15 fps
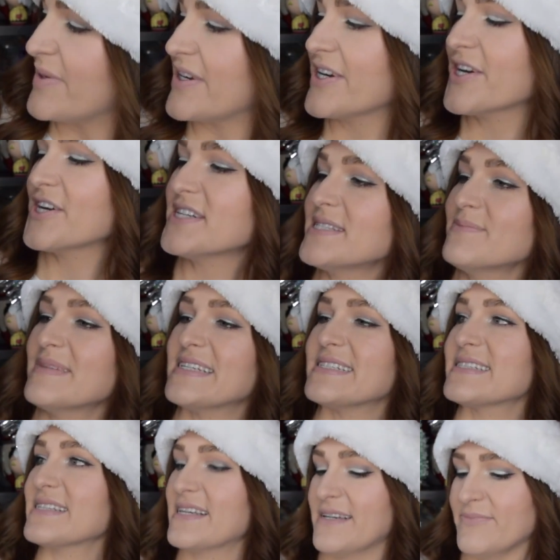Merry Christmas
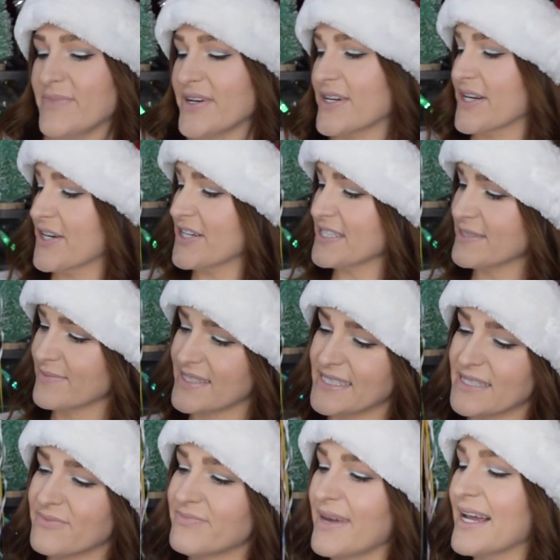and Merry Christmas
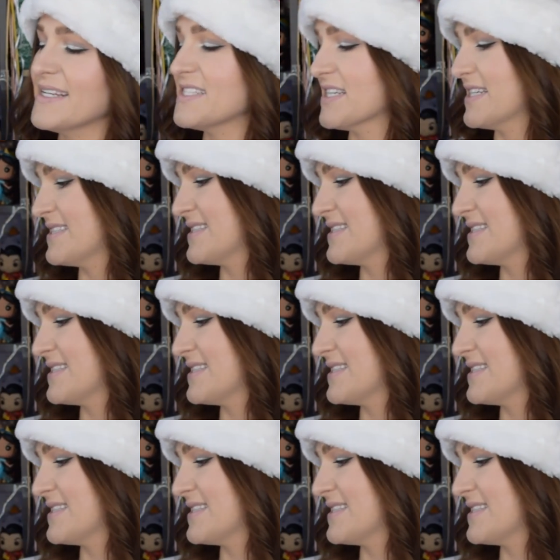and magic